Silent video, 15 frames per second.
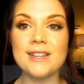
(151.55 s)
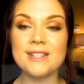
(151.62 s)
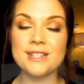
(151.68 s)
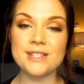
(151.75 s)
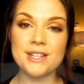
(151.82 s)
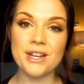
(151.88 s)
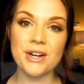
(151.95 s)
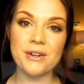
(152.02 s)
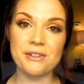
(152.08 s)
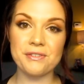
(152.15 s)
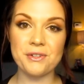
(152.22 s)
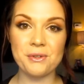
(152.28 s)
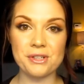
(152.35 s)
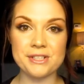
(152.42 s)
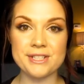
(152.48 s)
So if
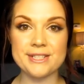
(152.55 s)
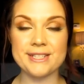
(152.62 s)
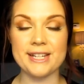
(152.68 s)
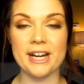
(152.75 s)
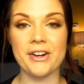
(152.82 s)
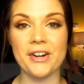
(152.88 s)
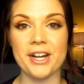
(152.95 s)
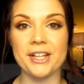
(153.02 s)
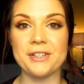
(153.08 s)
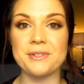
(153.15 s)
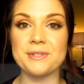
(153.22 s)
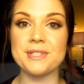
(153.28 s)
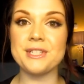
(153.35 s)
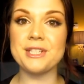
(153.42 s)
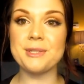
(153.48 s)
you want to see how I
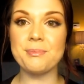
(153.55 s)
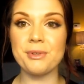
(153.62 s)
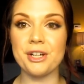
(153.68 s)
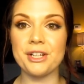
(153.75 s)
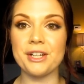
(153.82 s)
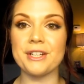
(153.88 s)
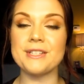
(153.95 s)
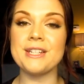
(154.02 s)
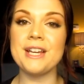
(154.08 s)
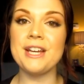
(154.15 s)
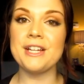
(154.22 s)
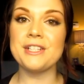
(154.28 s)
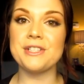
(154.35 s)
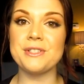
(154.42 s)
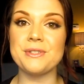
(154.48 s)
use these products
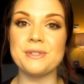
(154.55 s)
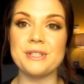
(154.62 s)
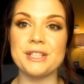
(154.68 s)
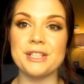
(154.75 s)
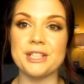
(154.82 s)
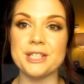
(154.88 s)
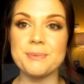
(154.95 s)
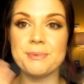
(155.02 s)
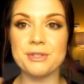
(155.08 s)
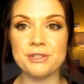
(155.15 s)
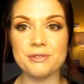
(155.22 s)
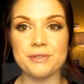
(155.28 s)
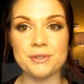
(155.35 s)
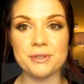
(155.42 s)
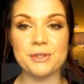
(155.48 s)
to get this
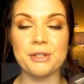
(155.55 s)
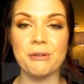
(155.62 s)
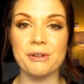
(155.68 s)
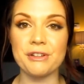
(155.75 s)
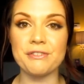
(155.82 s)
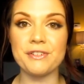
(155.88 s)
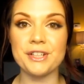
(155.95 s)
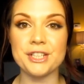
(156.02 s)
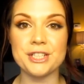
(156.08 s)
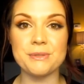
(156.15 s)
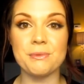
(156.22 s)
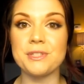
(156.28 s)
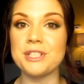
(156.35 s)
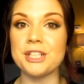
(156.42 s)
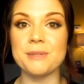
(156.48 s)
beautiful glowing finish,
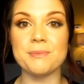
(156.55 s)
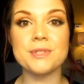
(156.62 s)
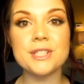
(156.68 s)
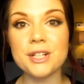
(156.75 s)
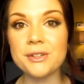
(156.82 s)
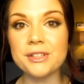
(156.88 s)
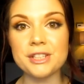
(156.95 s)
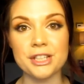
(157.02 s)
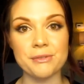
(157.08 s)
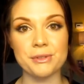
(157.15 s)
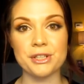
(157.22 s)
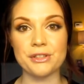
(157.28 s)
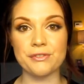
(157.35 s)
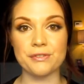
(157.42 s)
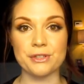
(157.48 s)
which I'm so in love
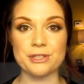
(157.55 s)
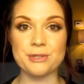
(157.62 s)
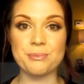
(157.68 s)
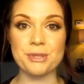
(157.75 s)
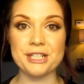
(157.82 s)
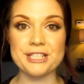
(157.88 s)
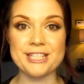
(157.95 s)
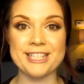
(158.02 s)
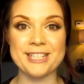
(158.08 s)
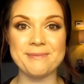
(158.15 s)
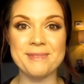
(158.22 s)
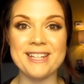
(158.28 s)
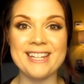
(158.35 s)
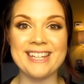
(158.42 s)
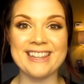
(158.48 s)
with for springtime,
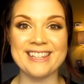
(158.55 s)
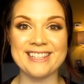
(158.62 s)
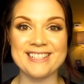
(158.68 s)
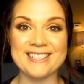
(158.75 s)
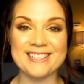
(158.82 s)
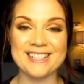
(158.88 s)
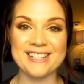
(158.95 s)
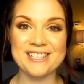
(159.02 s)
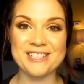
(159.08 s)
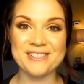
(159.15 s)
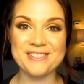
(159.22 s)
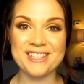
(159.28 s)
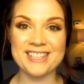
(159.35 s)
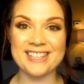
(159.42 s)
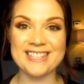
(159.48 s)
then stay
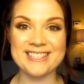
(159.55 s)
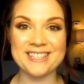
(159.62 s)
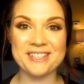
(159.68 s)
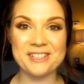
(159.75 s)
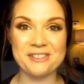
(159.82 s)
tuned and let's get